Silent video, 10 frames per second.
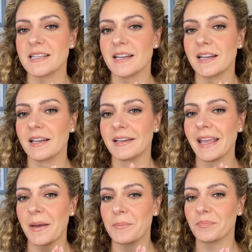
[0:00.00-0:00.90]
uh,
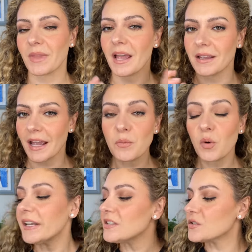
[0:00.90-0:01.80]
yeah, I, I
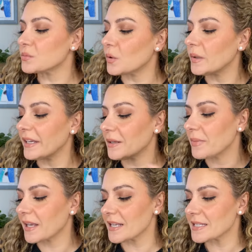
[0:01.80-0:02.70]
wanted to roll in
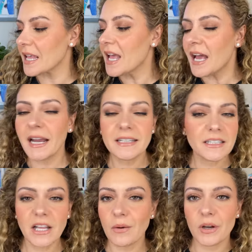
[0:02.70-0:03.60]
because I did
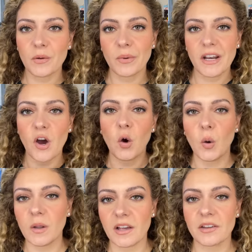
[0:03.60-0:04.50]
not want to wait a
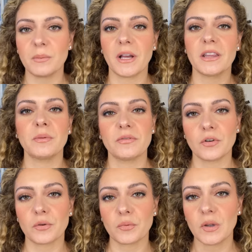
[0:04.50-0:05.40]
whole other month
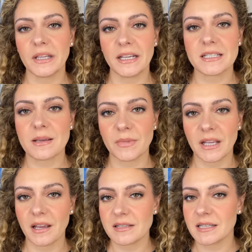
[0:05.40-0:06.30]
before rolling
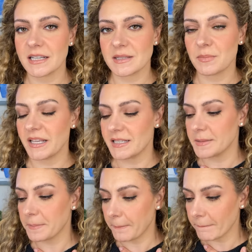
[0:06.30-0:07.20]
something else in its
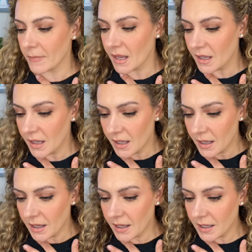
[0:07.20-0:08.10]
place.
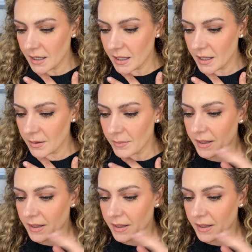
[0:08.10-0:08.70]
Um,